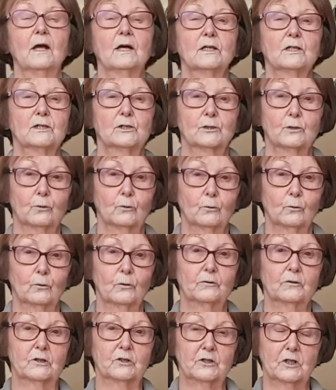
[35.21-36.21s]
So
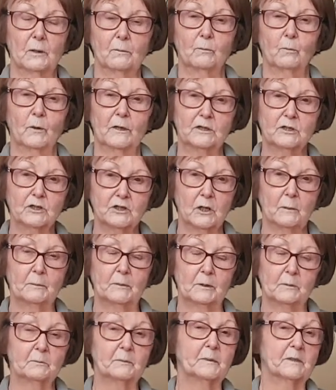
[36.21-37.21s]
one
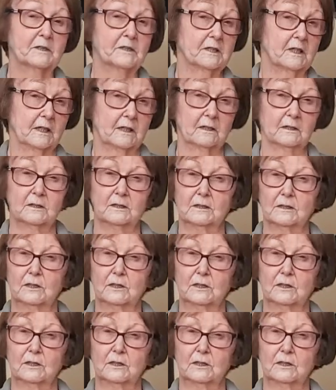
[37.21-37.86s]
shepherd in particular